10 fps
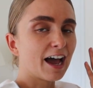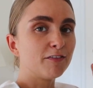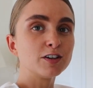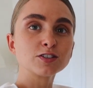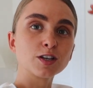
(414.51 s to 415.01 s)
I
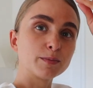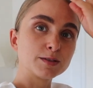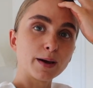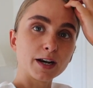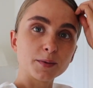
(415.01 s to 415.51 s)
feel so
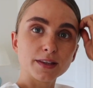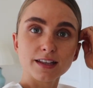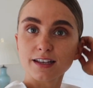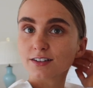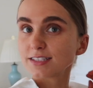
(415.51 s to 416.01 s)
much better with
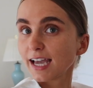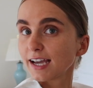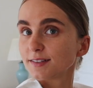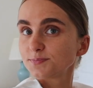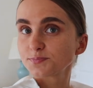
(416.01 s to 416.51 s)
a little
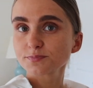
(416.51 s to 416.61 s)
tan.